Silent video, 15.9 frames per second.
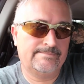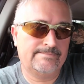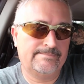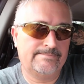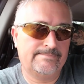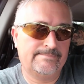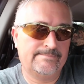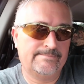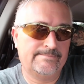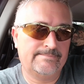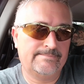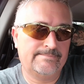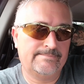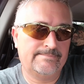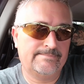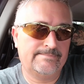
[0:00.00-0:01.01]

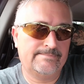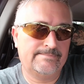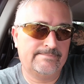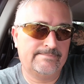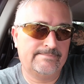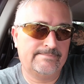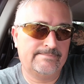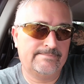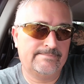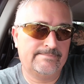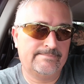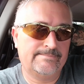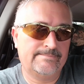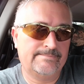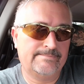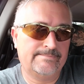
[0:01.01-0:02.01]

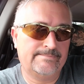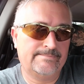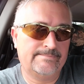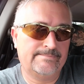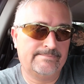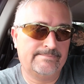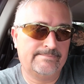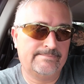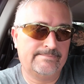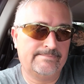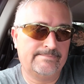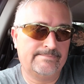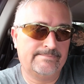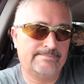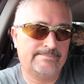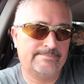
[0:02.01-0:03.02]

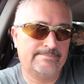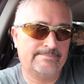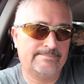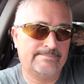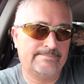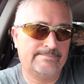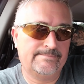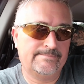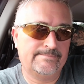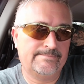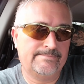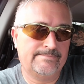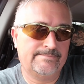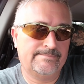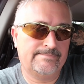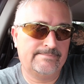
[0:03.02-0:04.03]

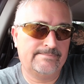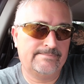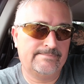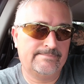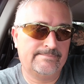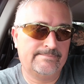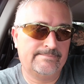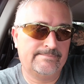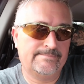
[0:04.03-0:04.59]
(no one is talking)